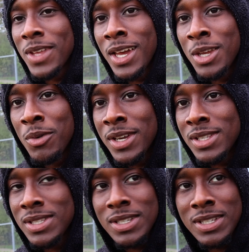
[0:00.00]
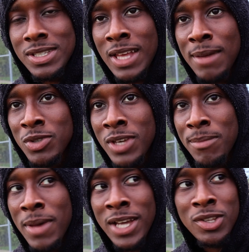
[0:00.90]
Anyways, it's time to
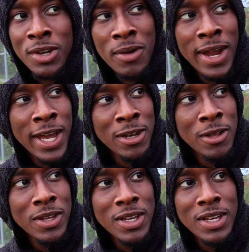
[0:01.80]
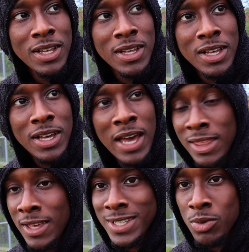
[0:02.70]
get back to the grind. I
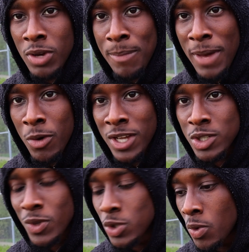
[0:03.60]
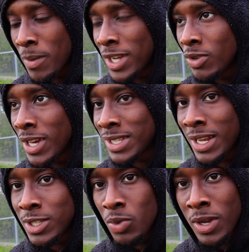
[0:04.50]
think it's really, by the way, I just want to remind you guys
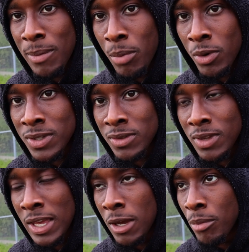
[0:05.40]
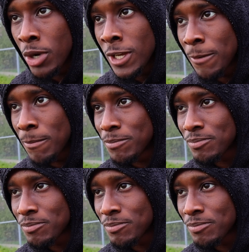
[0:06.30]
that it's really important to take a break.